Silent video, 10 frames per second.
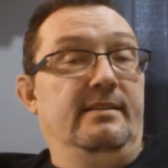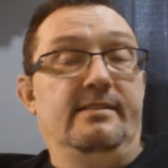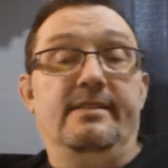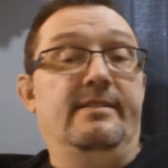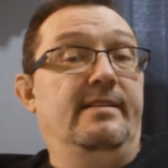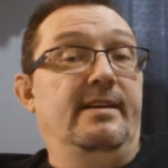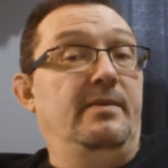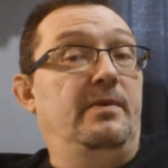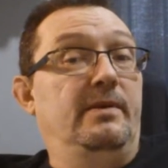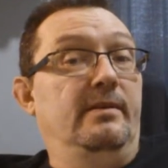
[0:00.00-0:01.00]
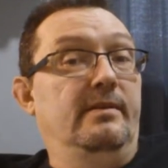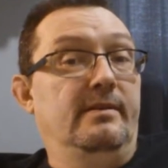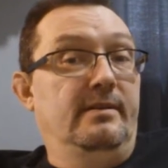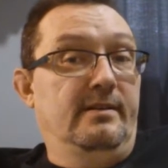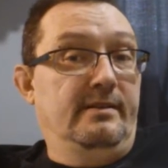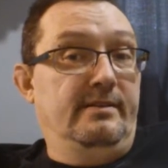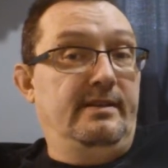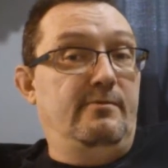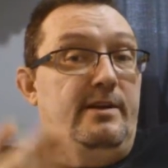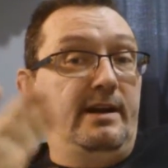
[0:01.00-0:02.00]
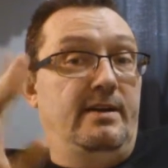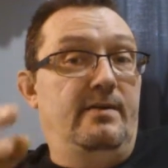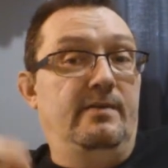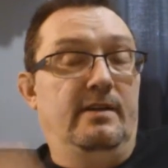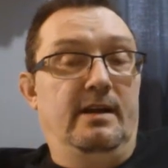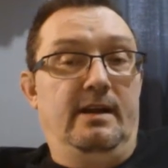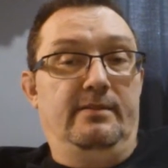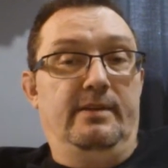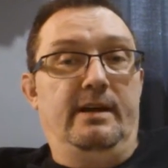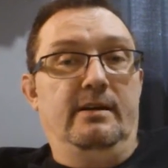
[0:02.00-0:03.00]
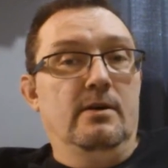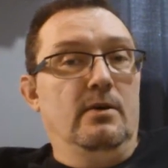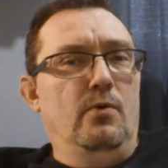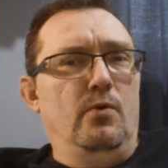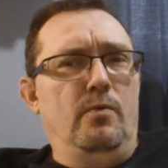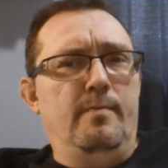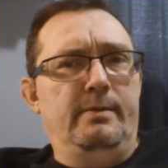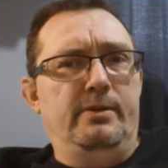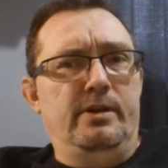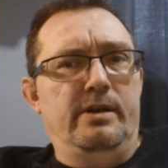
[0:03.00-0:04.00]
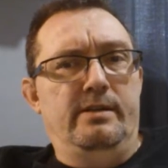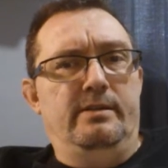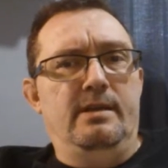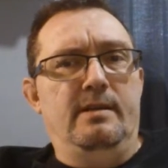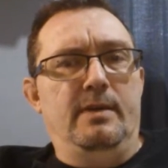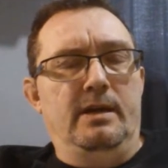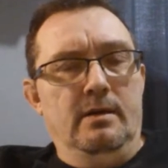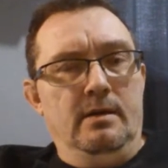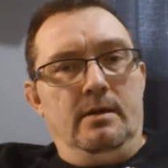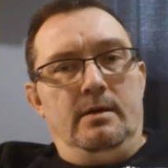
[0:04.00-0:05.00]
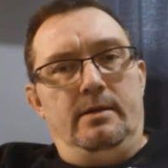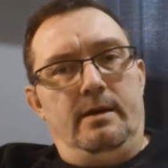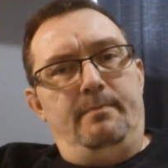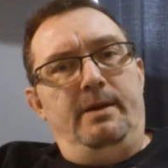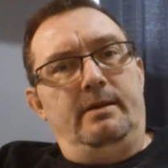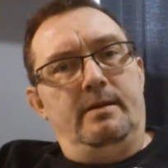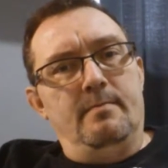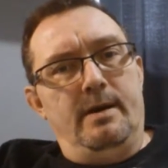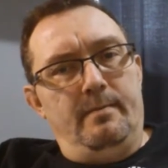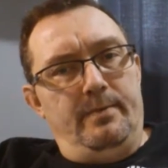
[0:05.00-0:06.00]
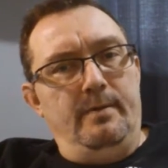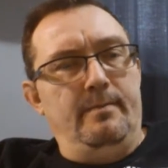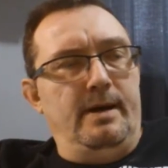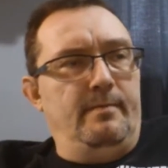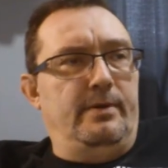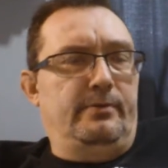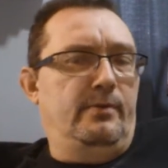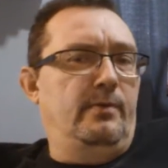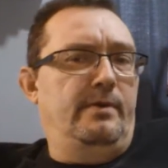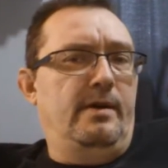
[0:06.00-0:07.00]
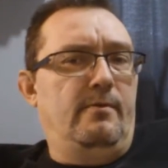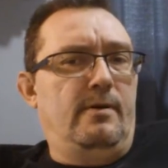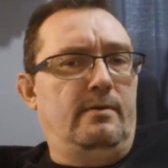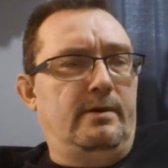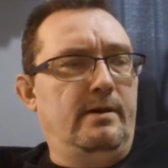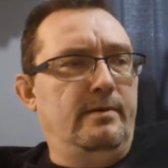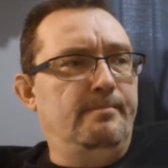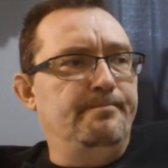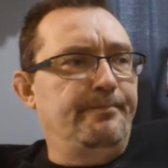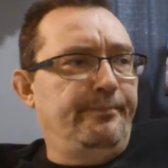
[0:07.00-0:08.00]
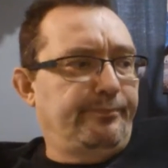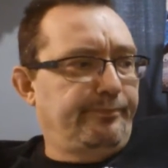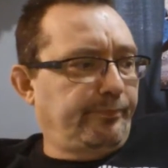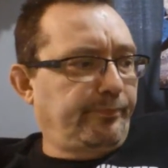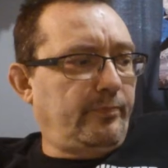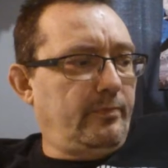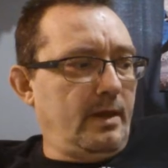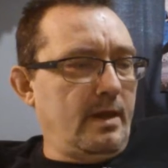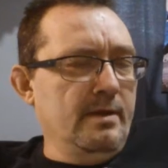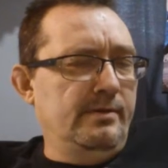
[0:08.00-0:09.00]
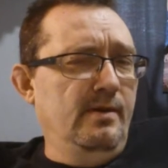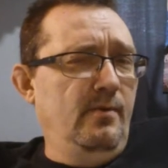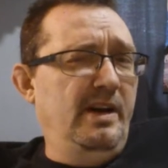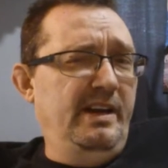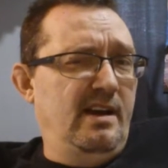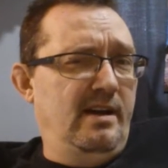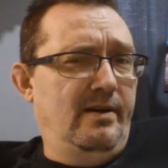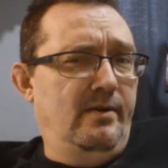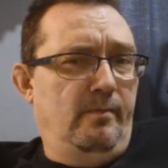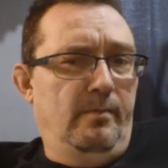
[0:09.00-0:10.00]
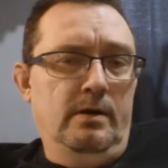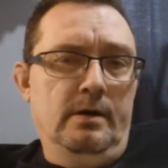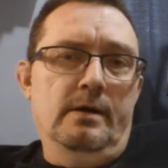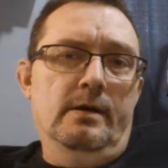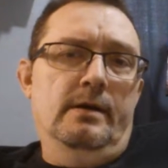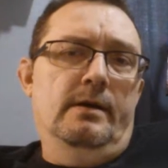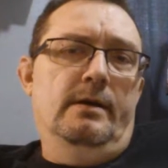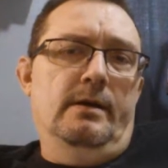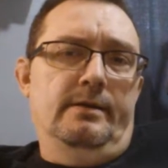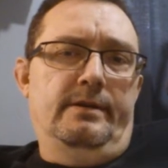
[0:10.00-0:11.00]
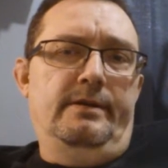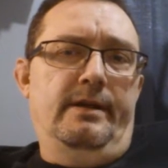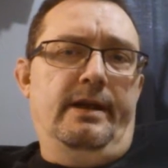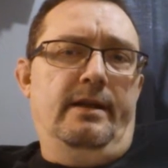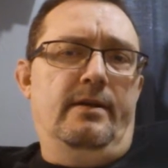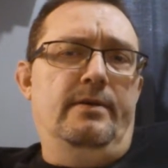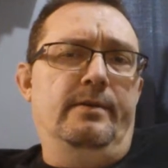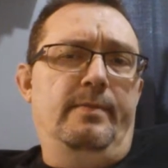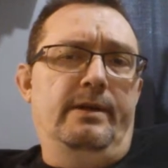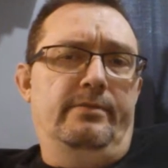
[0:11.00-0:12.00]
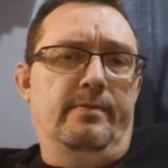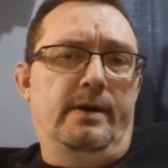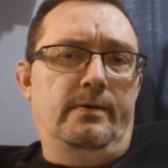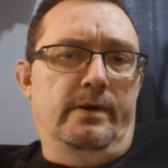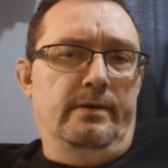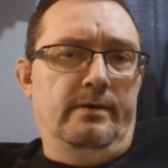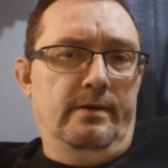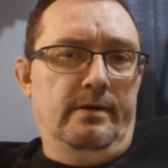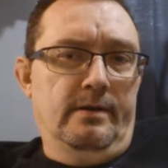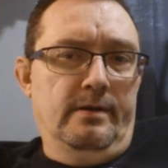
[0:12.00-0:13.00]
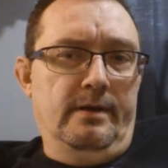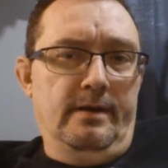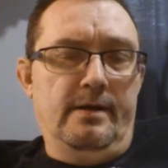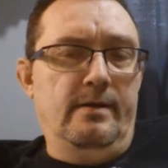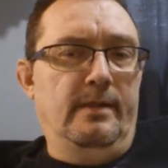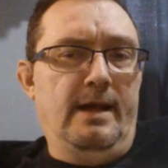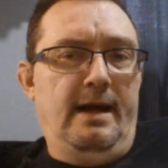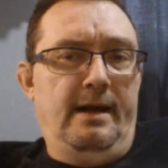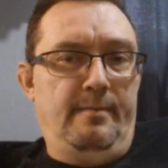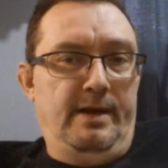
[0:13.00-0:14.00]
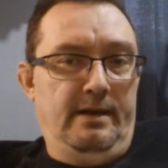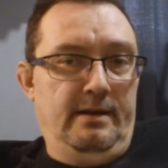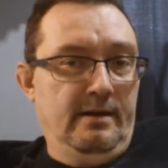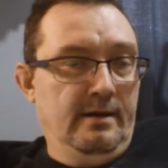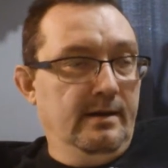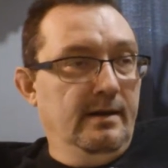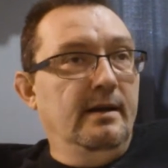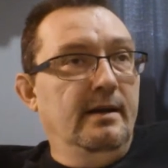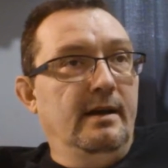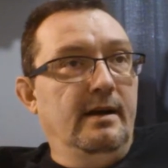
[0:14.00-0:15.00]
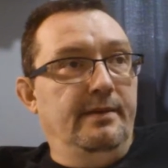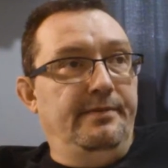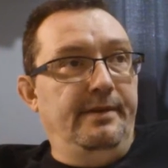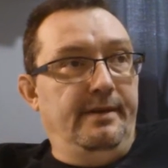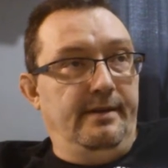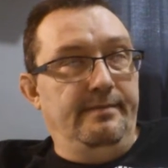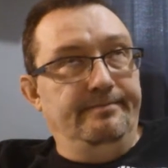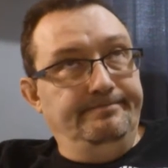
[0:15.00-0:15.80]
she said, where? She went on. I was like, oh, maybe she didn't see me. So I picked them up, put them back in my shorts. I walked home. She was waiting at home. She said, how long you been smoking? And don't lie to me. I said,